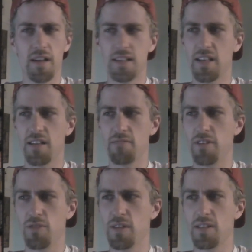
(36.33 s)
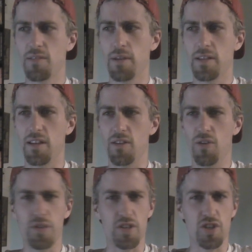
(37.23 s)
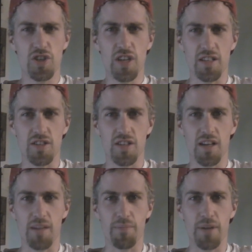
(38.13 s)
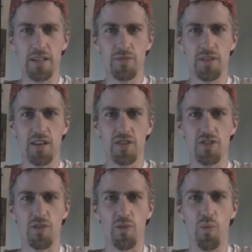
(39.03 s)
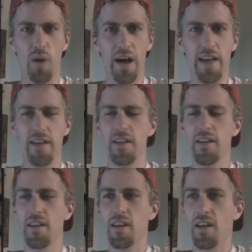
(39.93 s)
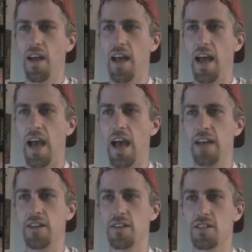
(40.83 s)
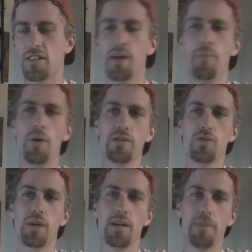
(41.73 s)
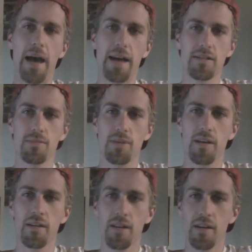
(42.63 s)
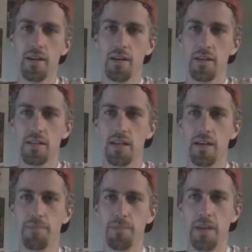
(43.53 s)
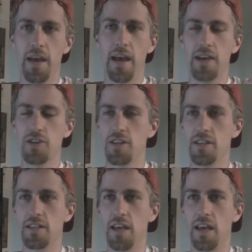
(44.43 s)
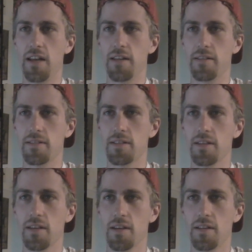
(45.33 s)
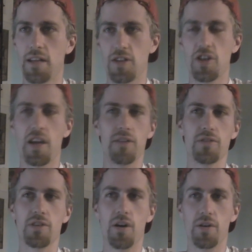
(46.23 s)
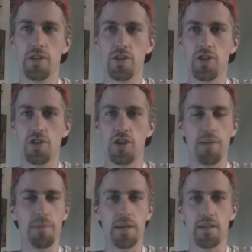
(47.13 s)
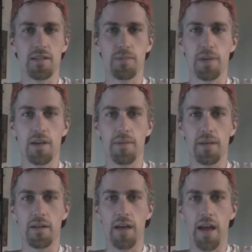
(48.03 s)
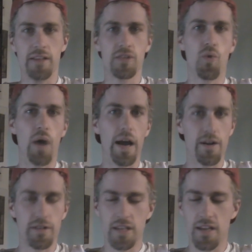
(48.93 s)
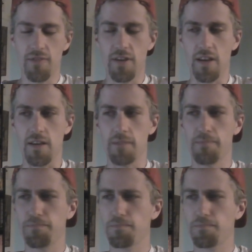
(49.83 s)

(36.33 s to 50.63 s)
I tweeted something about it, I said, holy shit, did she get a breast reduction or what? And someone tweeted back to me, said, yeah, she did, and that channel's going to shit because it's becoming Esquire TV.